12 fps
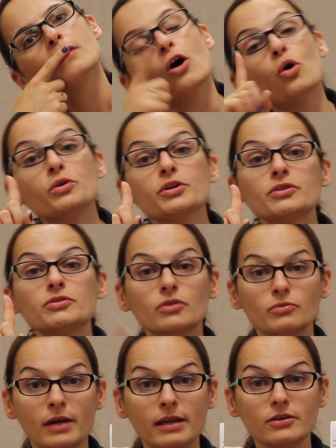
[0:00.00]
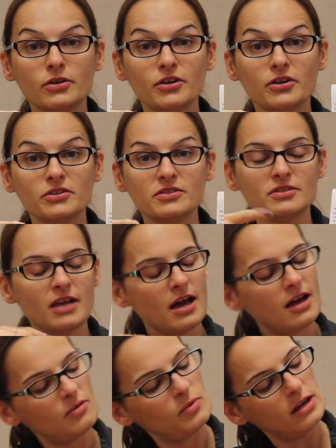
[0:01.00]
Owner surrenders.
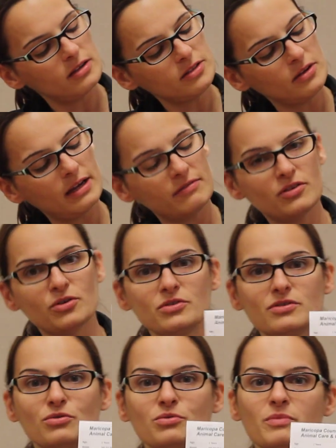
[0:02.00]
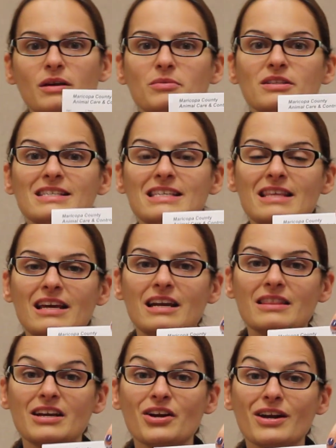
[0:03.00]
We also have those, and you'll be able to see that
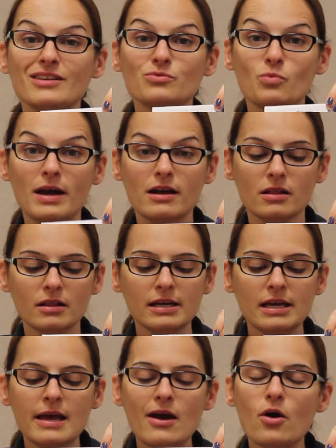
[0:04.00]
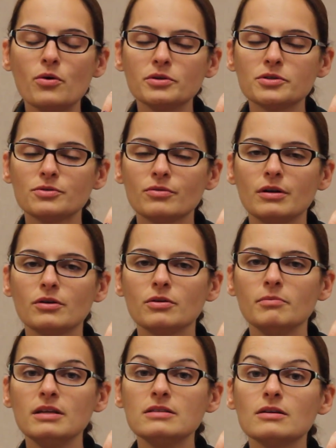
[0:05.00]
on there as well. Owner
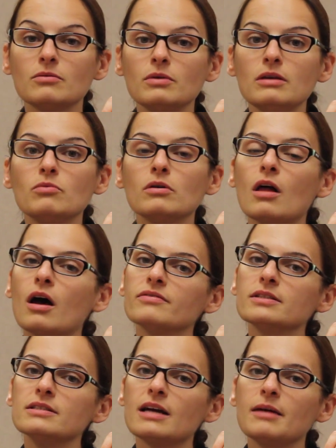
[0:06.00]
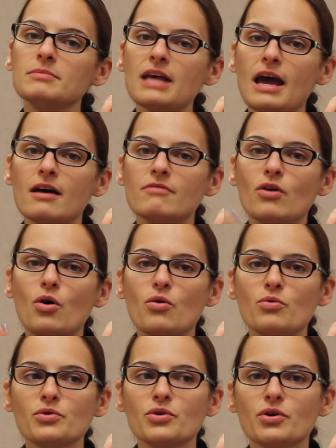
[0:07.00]
surrender means that we will oftentimes have
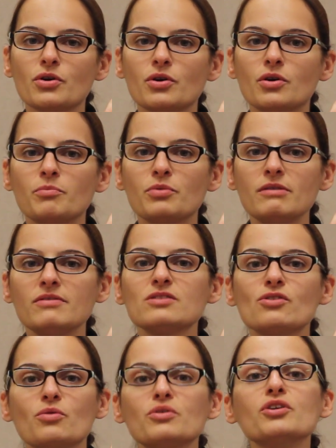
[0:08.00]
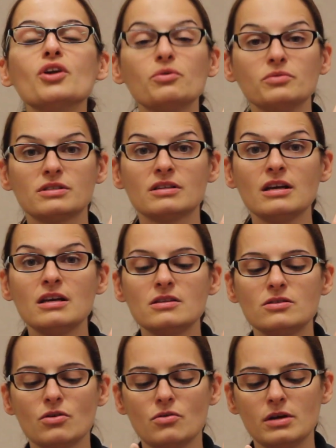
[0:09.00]
previous owner notes.
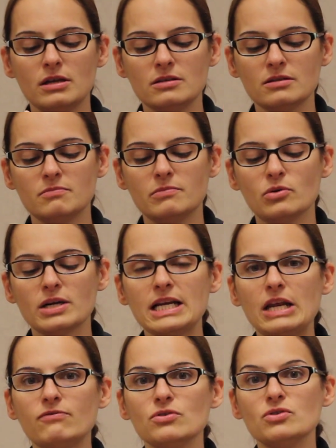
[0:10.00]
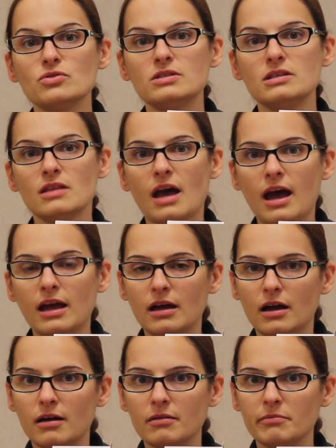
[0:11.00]
So it is important if you do see that.
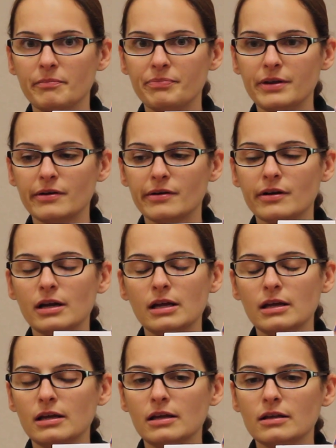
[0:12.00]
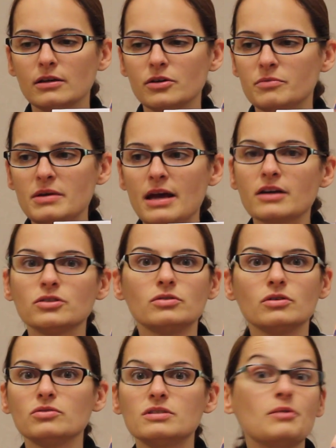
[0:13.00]
There could be
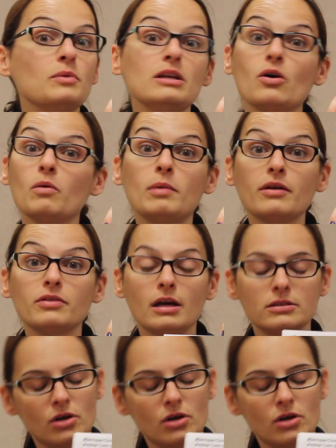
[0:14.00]
extra notes that we know about that